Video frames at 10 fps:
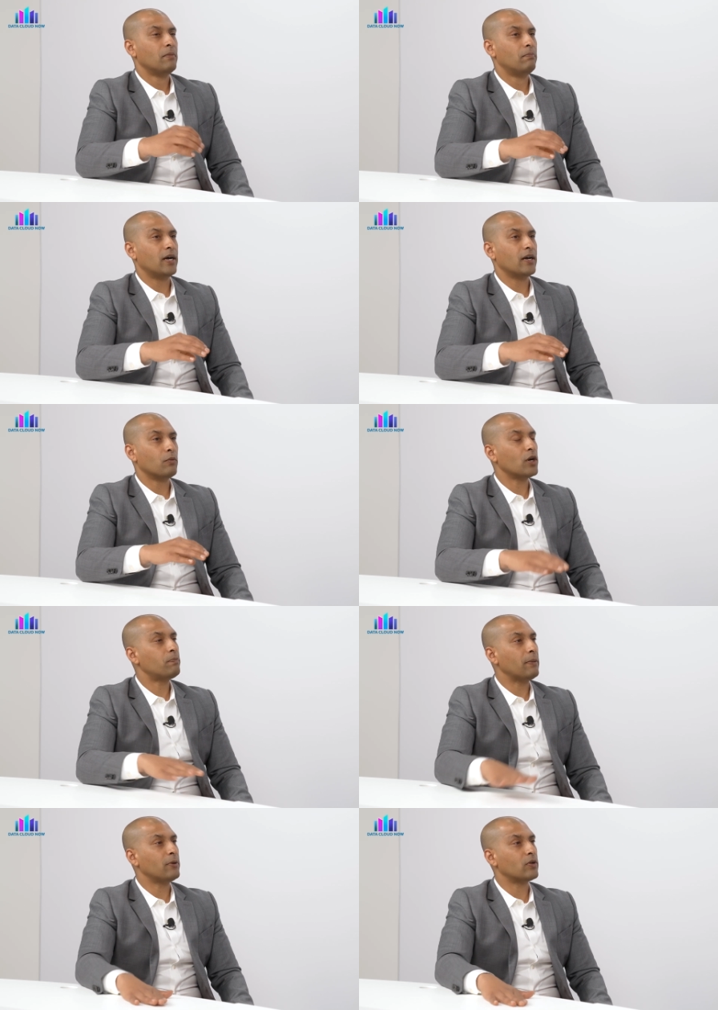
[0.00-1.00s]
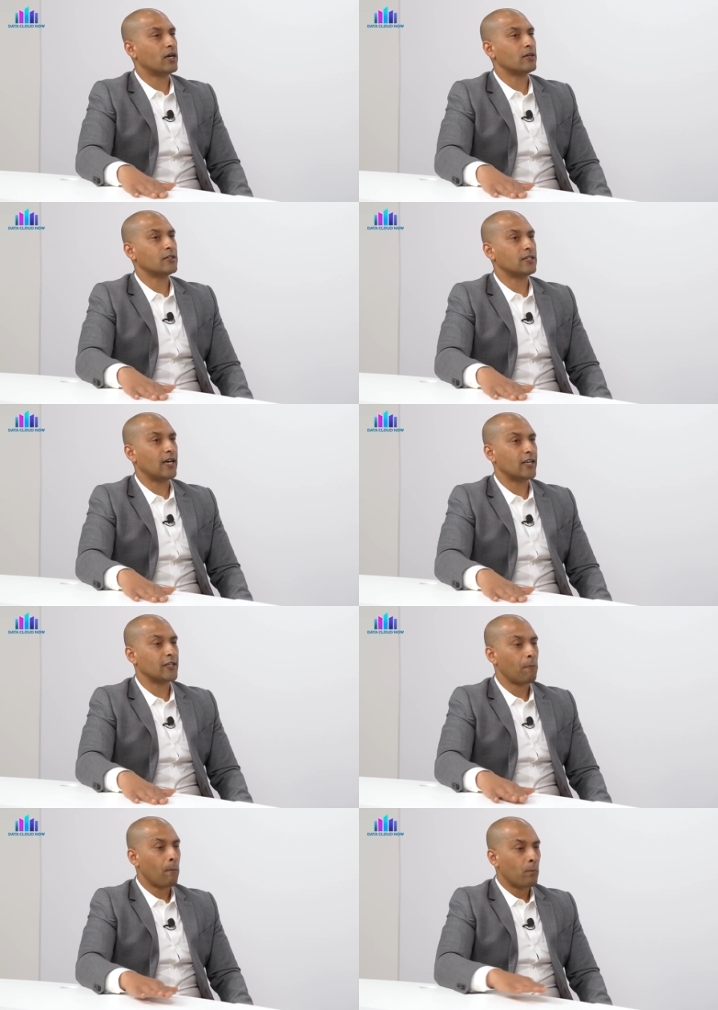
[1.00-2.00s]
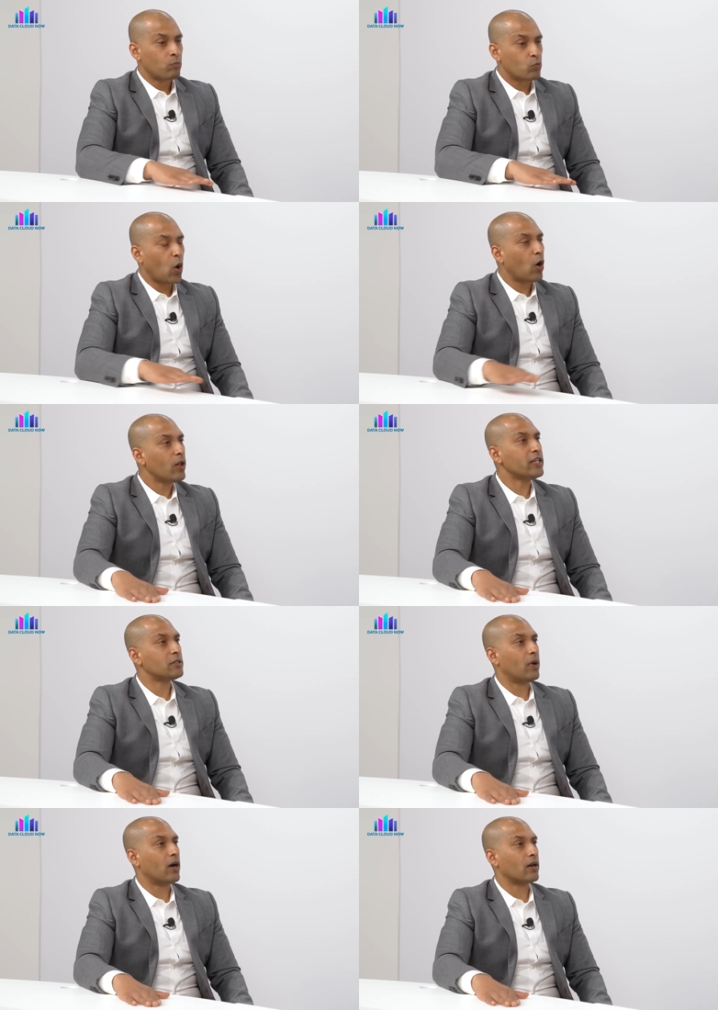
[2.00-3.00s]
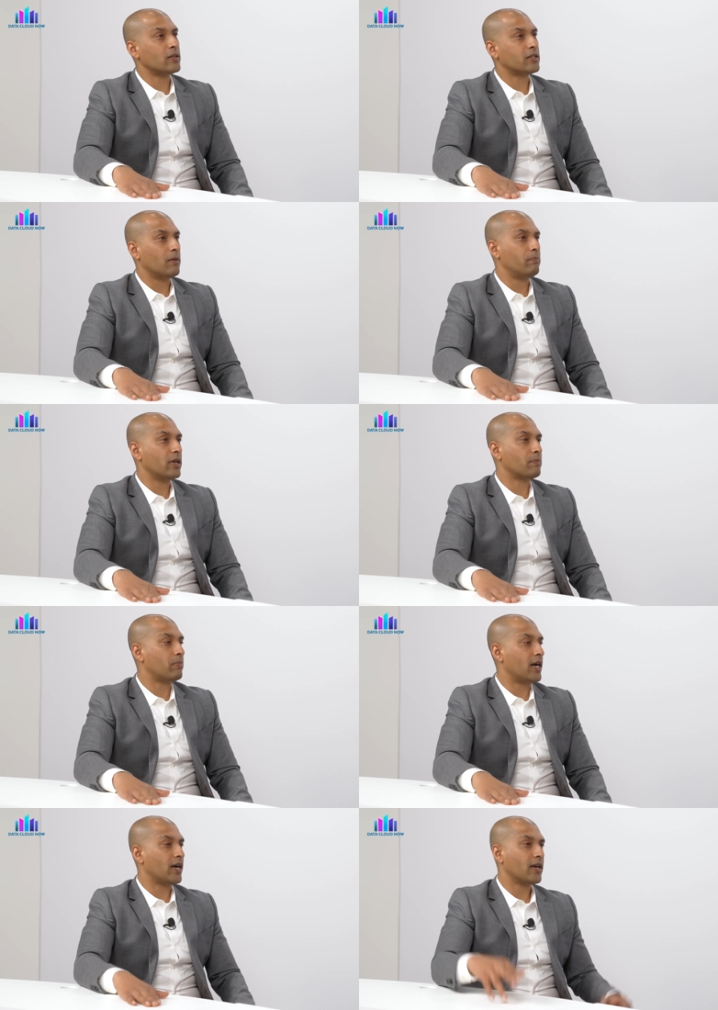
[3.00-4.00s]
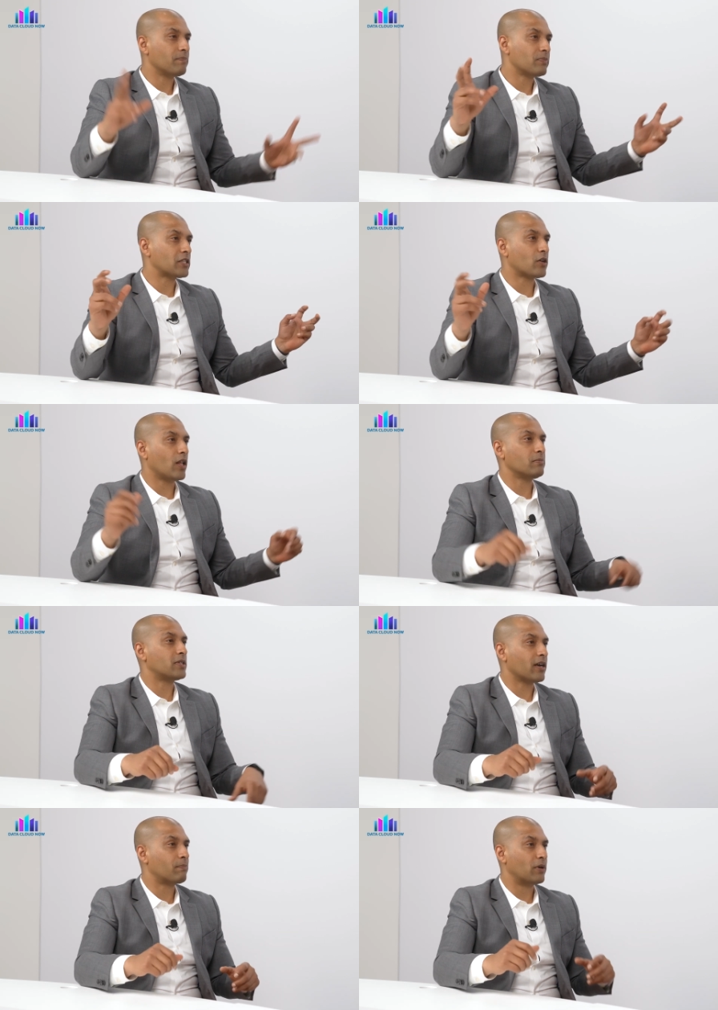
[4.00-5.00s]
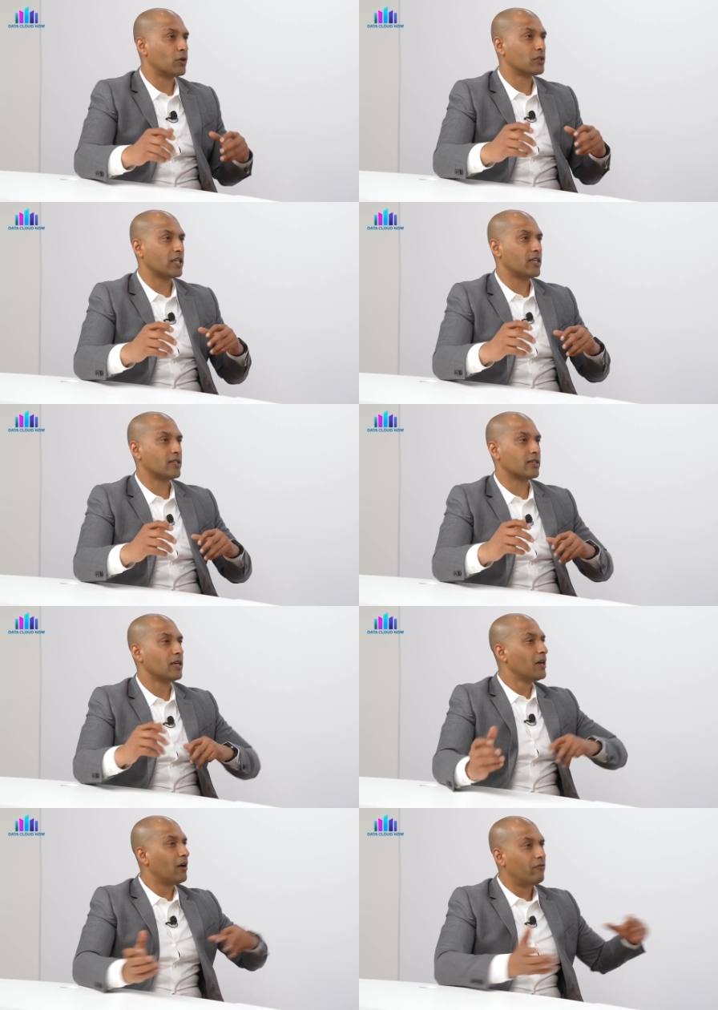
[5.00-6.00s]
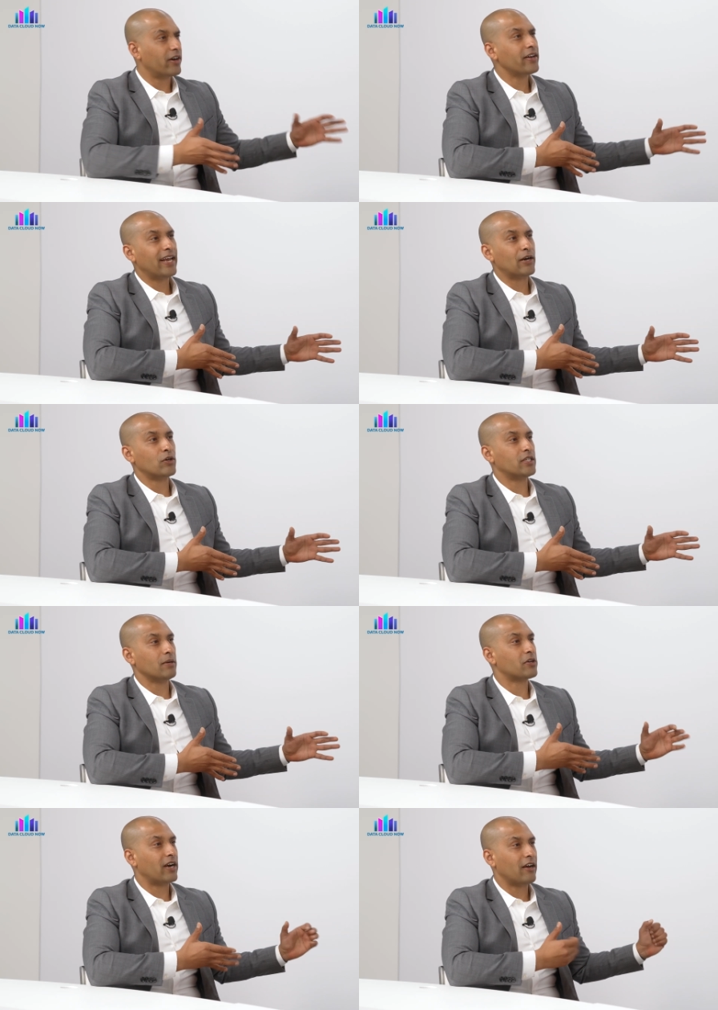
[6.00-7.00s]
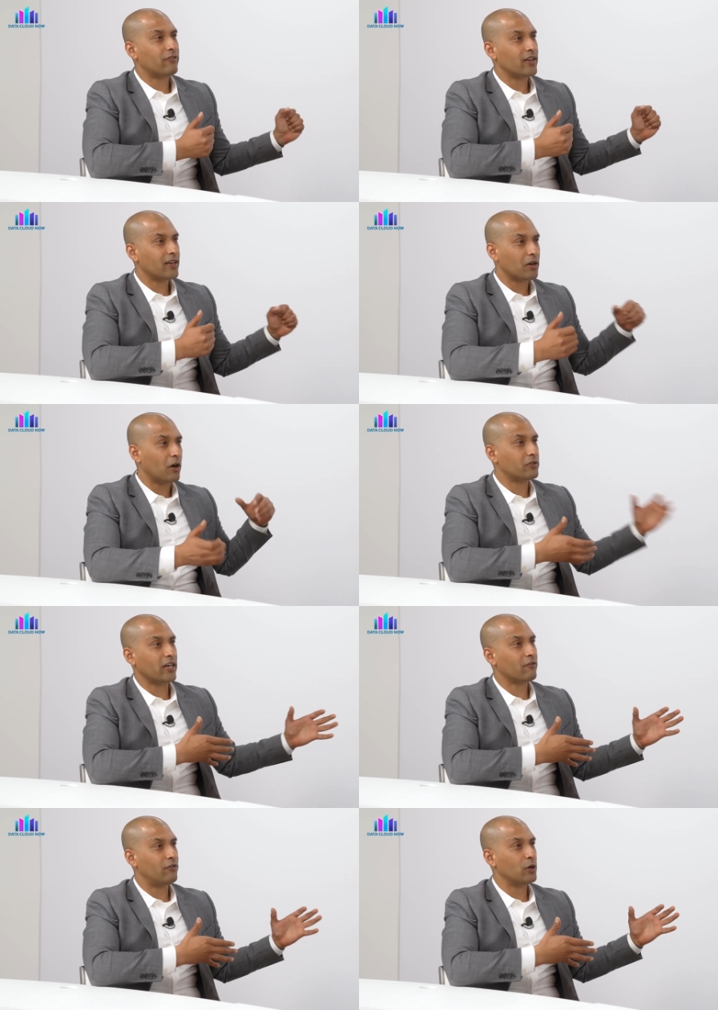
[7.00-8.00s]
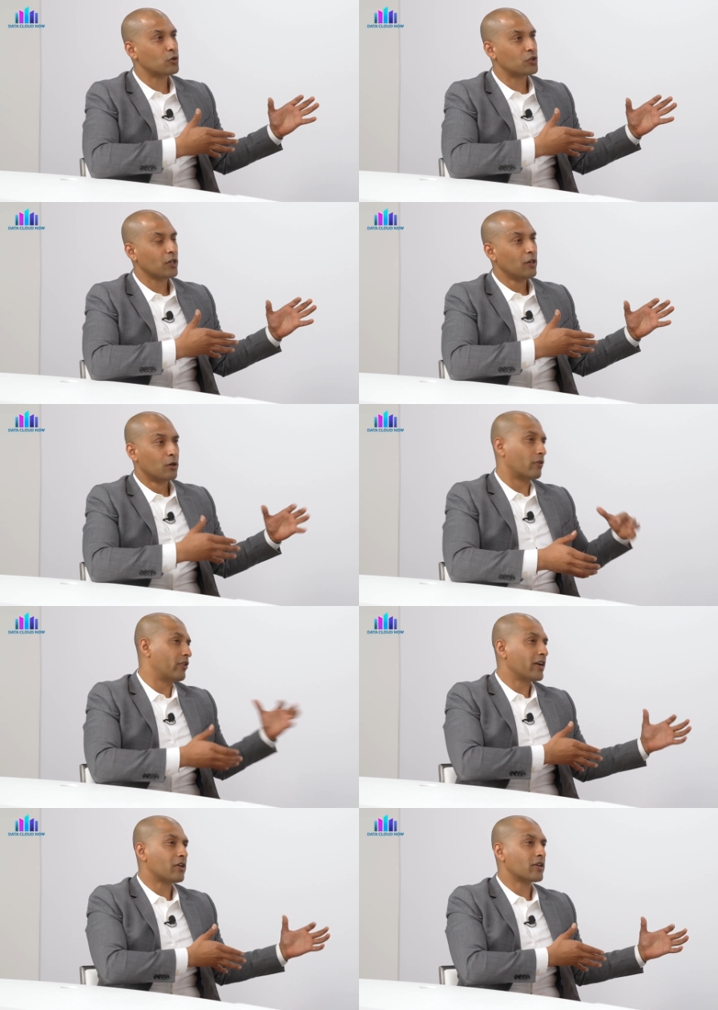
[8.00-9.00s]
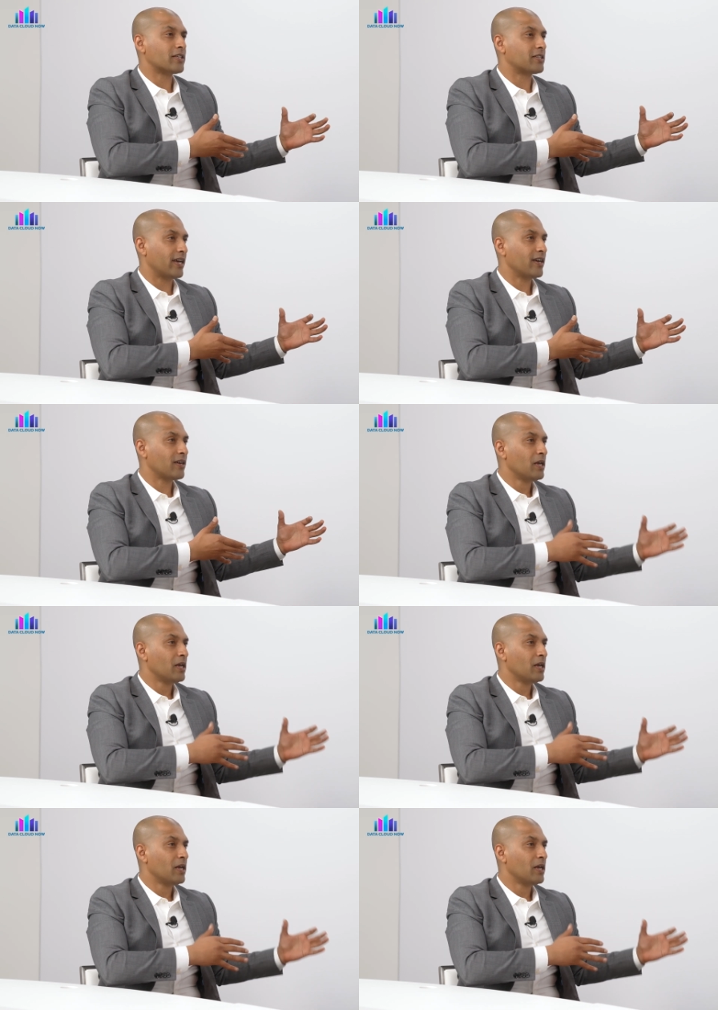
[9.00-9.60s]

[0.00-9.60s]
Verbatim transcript: but what people don't understand is all these models are built by, let's call them tech bros, is a very narrow demographic of tech folks. We're very good at tech,